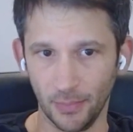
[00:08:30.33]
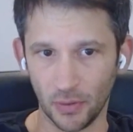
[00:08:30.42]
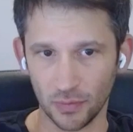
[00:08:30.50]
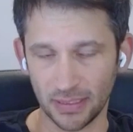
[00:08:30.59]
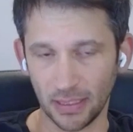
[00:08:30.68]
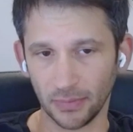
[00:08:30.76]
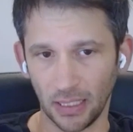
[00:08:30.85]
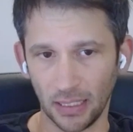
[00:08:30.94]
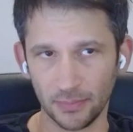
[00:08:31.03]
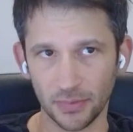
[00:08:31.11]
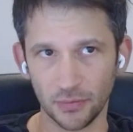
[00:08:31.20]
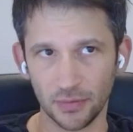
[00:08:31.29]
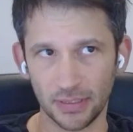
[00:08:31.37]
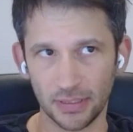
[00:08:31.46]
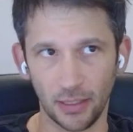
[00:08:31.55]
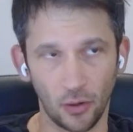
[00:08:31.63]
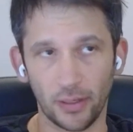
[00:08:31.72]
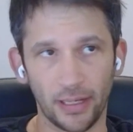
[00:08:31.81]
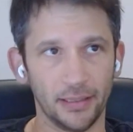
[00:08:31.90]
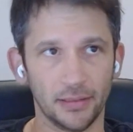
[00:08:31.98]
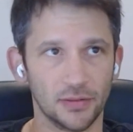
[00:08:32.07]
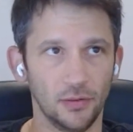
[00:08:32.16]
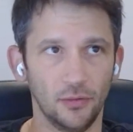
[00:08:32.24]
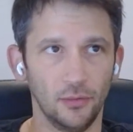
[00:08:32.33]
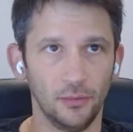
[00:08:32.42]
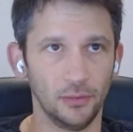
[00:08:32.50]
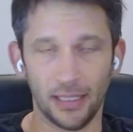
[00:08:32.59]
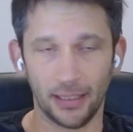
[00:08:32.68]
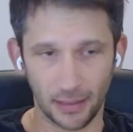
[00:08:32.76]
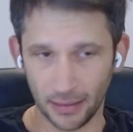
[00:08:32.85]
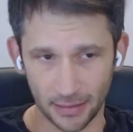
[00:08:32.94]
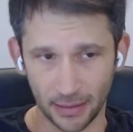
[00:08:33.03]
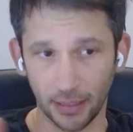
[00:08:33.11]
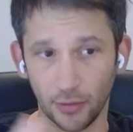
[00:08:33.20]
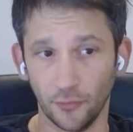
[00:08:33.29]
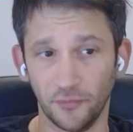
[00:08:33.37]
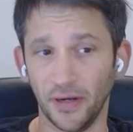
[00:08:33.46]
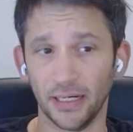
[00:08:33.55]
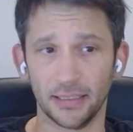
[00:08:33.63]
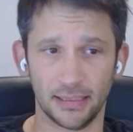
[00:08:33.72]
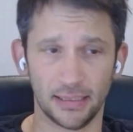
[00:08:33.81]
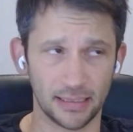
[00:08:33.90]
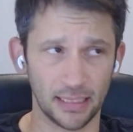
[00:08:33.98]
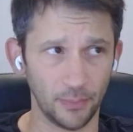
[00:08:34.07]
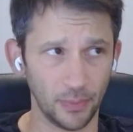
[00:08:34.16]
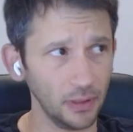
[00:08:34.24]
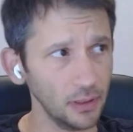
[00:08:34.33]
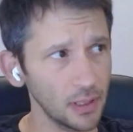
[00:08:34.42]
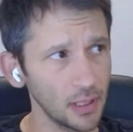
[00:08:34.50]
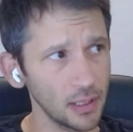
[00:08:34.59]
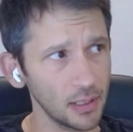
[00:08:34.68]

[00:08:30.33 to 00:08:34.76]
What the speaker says: Because sometimes you say, okay, so like let's take your finance example.